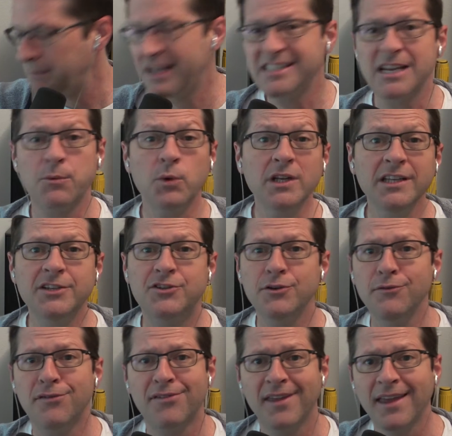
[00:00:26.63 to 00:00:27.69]
because I really
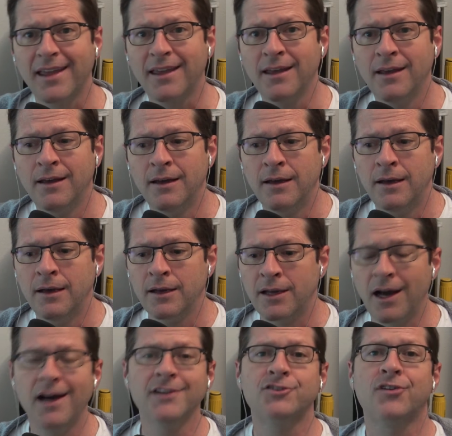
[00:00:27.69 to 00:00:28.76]
do think
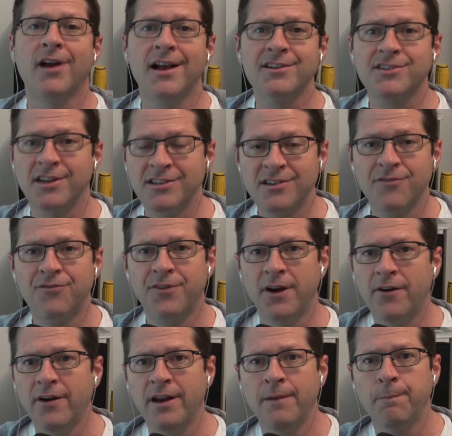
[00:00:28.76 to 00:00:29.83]
contrast is a
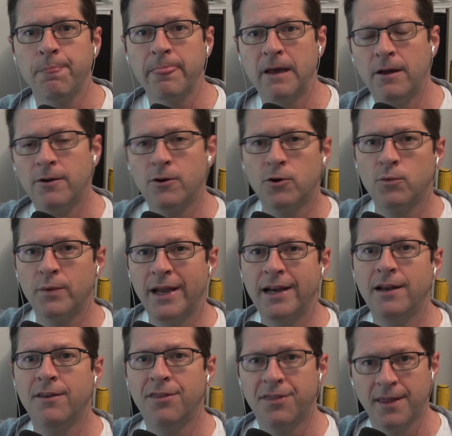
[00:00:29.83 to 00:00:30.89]
very
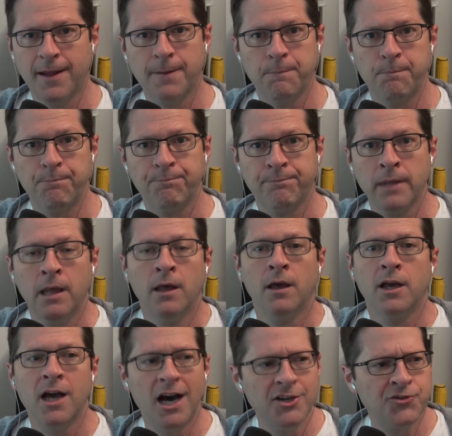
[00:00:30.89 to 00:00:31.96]
underrated thing.
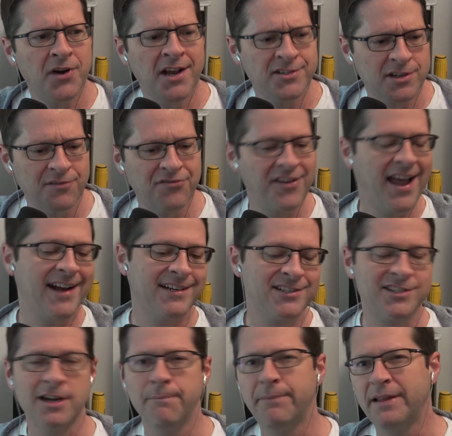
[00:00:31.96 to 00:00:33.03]
Contrast, in fact, is
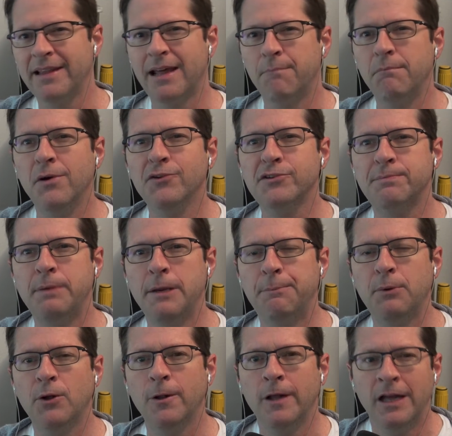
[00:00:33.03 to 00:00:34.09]
something that most
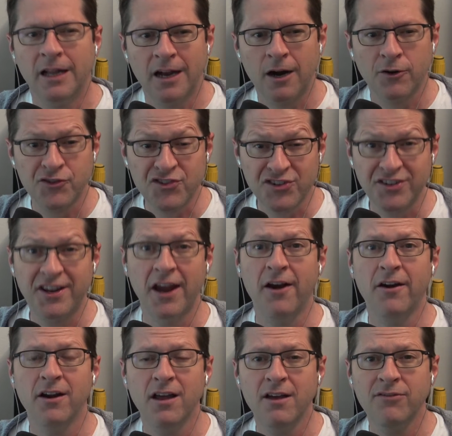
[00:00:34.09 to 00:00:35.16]
people are
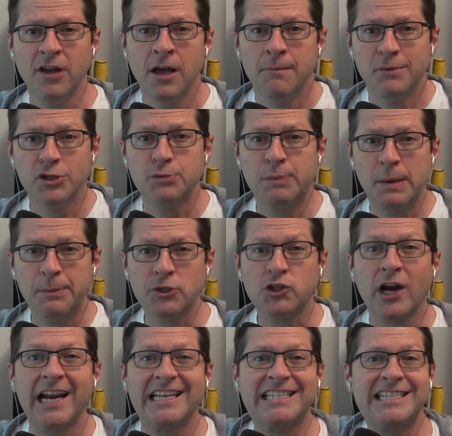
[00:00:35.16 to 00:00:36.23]
scared of, most people
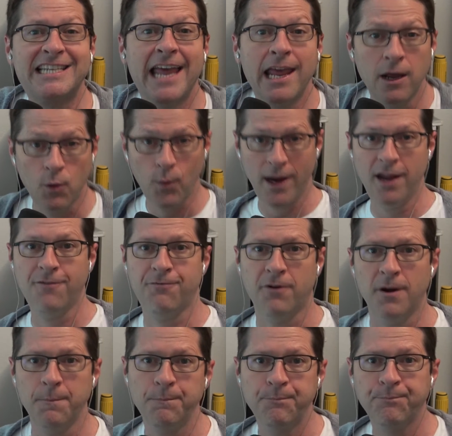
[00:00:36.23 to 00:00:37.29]
try to stay away
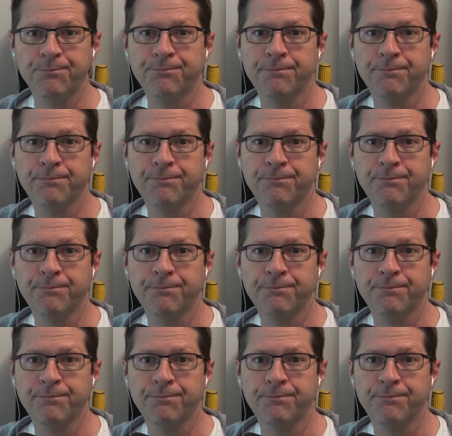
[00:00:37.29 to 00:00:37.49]
from.